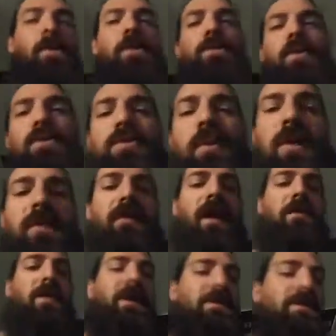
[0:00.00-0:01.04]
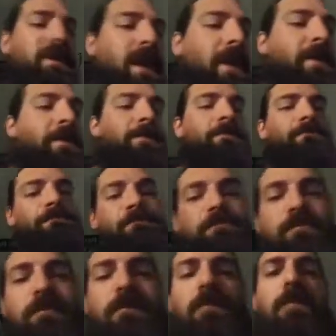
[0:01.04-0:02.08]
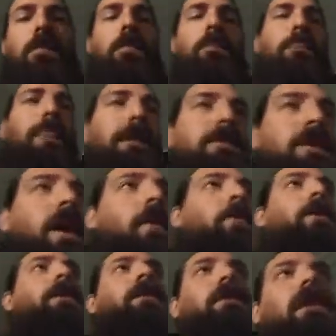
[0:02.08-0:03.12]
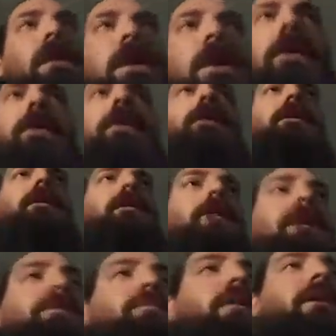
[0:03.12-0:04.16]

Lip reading: Only doing 25 minutes today. So, let's